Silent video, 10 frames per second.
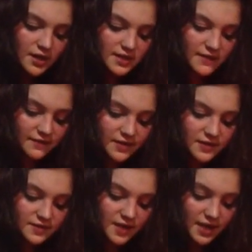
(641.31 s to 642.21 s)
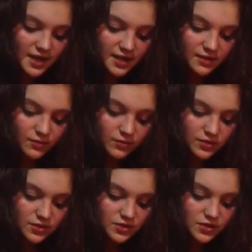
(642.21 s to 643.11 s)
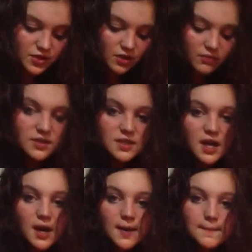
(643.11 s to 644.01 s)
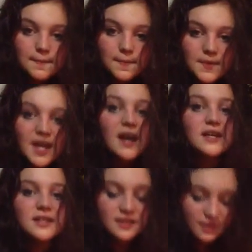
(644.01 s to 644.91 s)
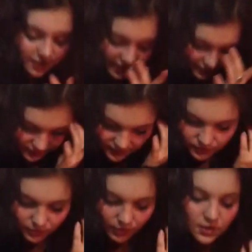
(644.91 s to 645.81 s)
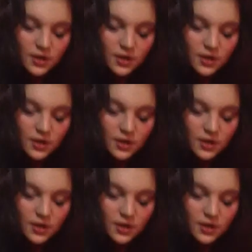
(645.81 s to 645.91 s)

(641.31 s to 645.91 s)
Definitely saying don't, yeah, it is, okay, so that's cool.